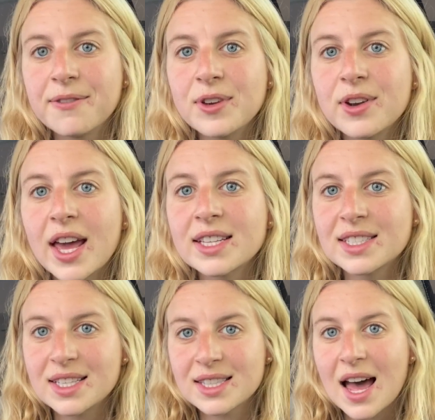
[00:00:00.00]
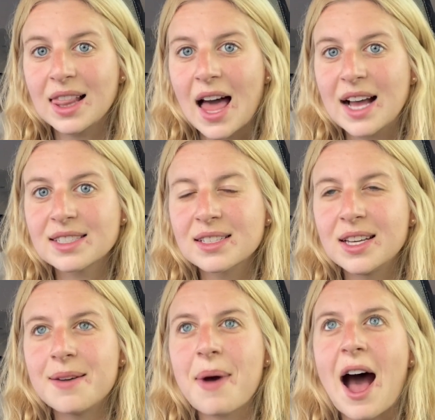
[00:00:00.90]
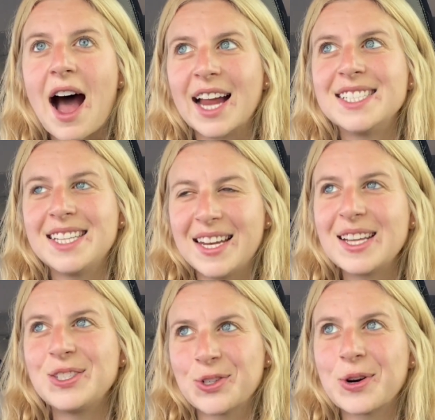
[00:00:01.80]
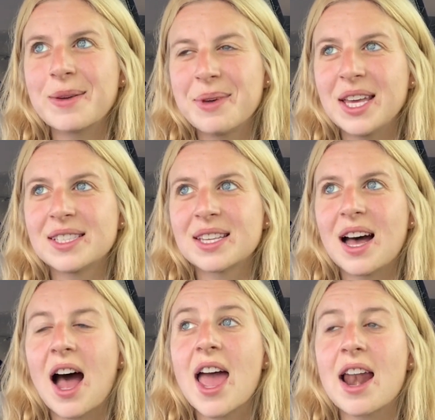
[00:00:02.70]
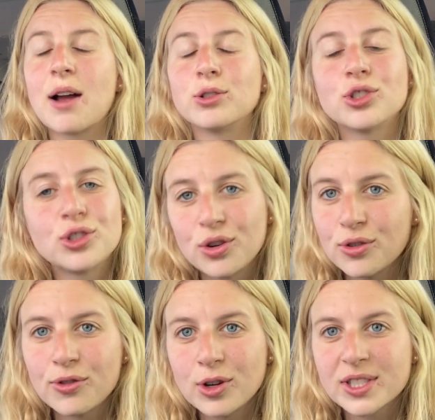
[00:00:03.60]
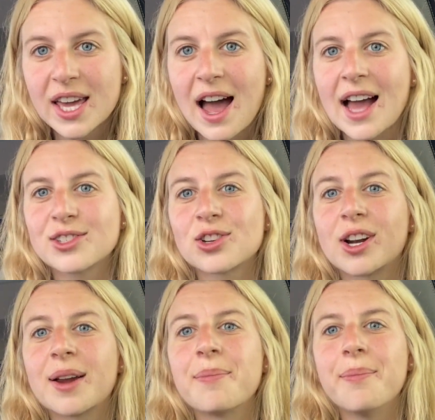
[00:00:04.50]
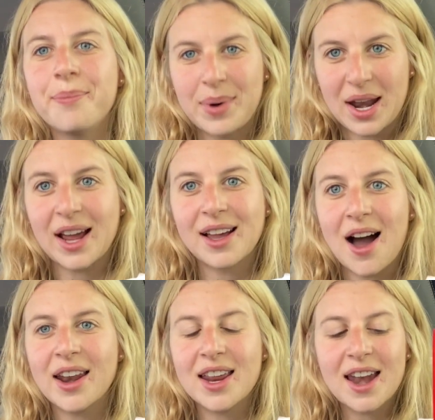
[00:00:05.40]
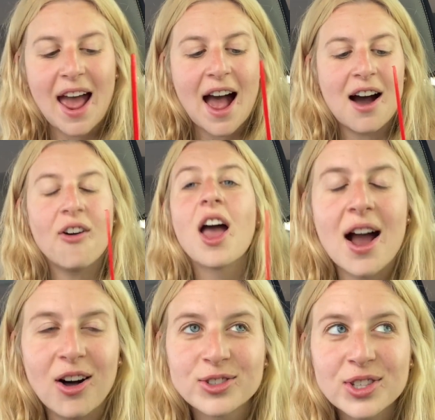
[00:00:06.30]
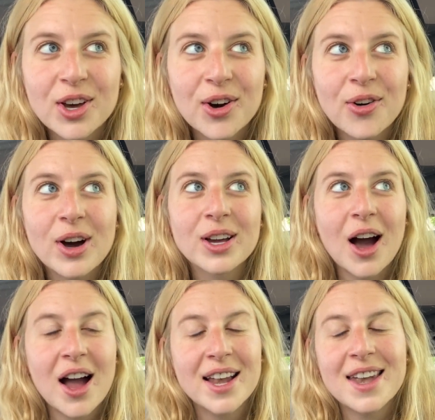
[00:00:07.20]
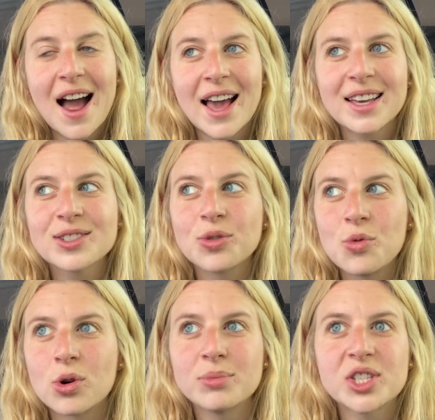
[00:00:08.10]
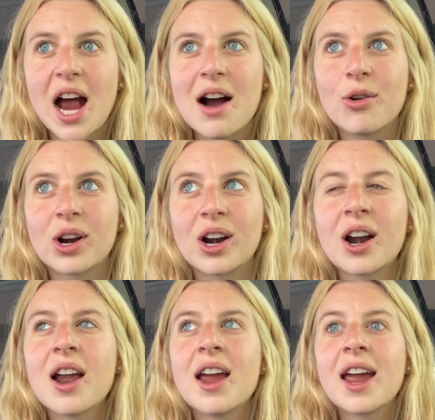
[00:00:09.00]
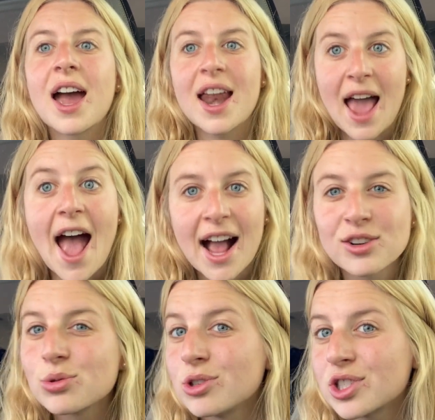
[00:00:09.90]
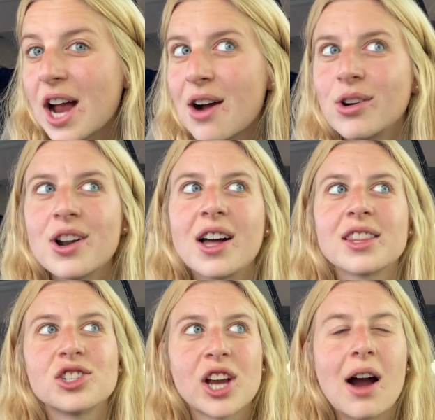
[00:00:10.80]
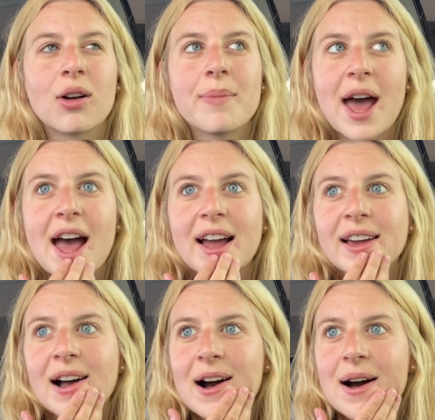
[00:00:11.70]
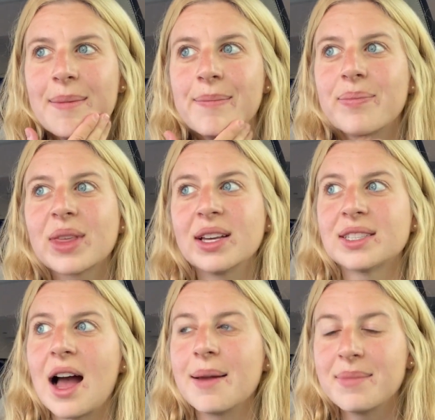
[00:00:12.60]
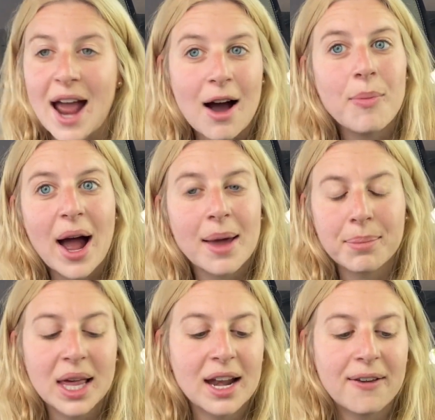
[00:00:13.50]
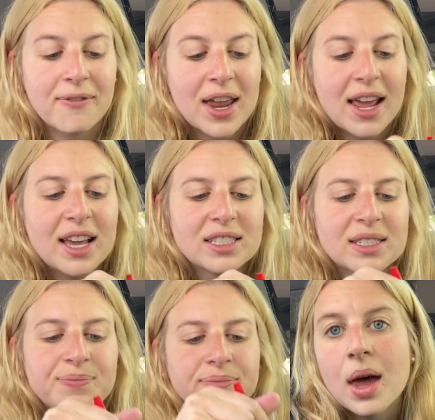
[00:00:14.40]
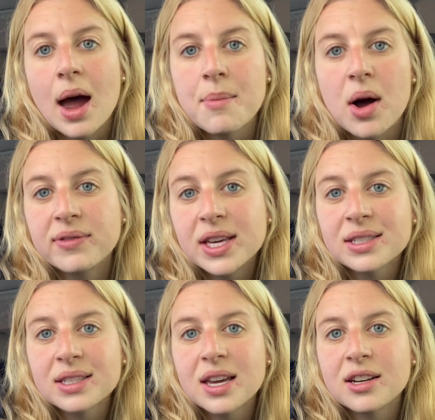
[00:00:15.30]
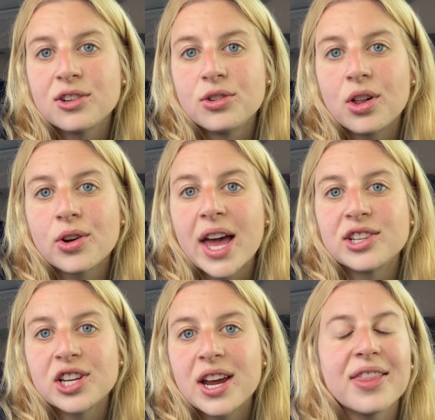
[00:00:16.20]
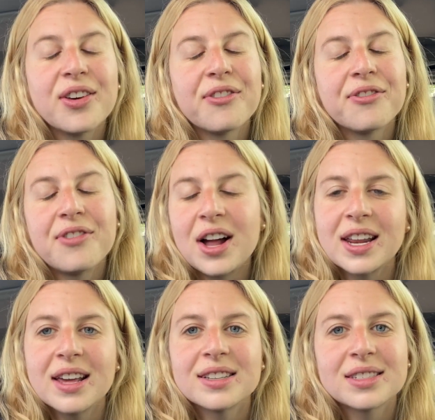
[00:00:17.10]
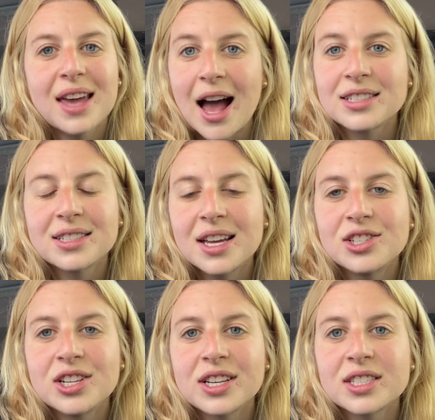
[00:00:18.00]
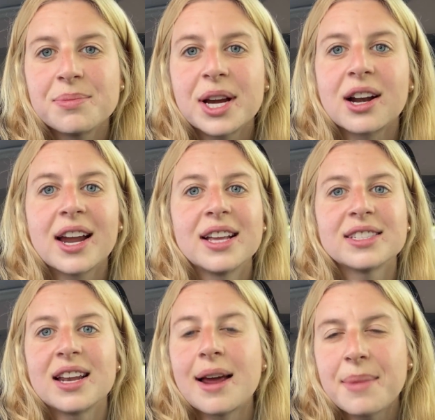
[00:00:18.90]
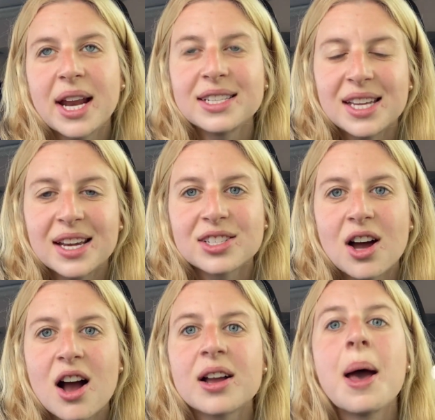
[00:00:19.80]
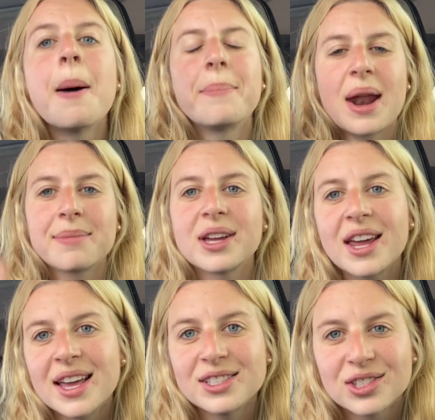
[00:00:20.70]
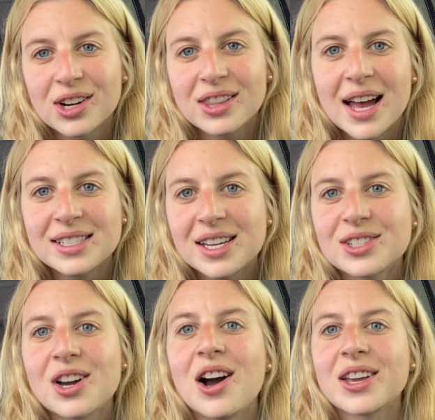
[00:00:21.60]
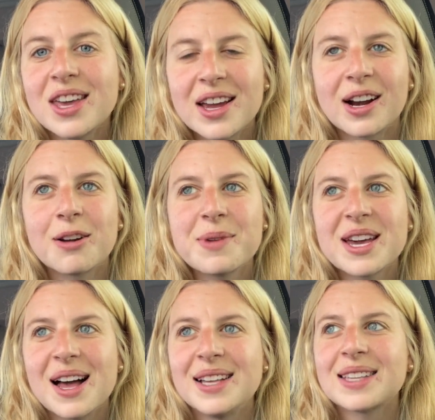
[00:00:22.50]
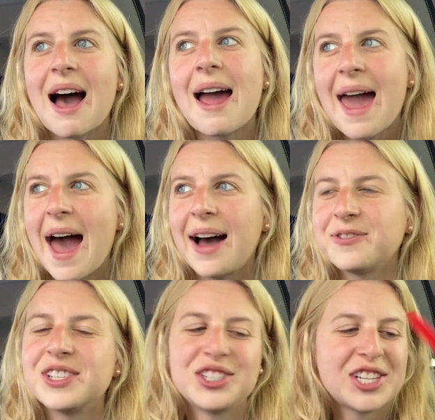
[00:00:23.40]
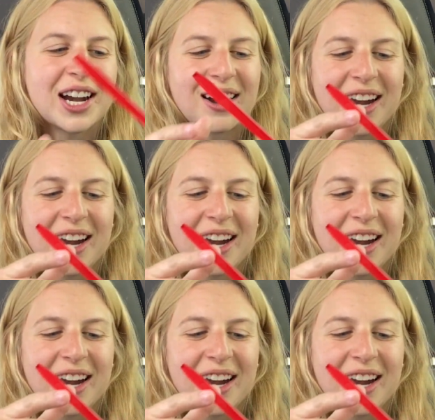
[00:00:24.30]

a few days since that last clip I did enjoy pizza and I was too full to get ice cream but I got it now I also got a nice warm shower an actual shower not the shower bag because um, I'm now by Planet Fitness I'm obviously in a new location, the funniest gas station experience, and I made a TikTok, but I'm gonna insert that TikTok here because I have to share